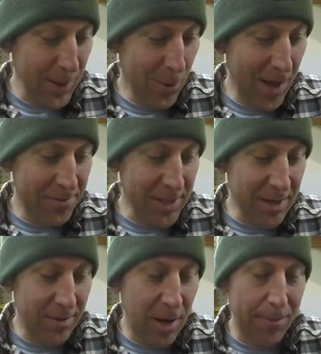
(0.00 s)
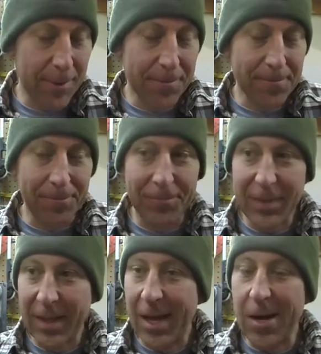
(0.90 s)
We'll have to even up.
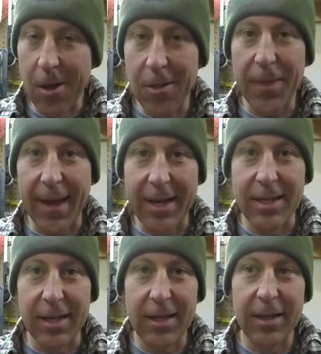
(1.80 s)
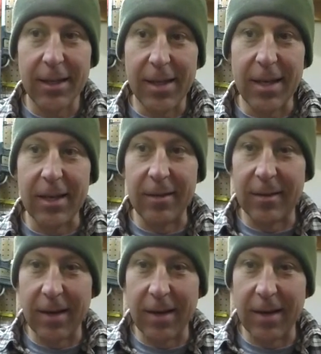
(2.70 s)
Another thing I did is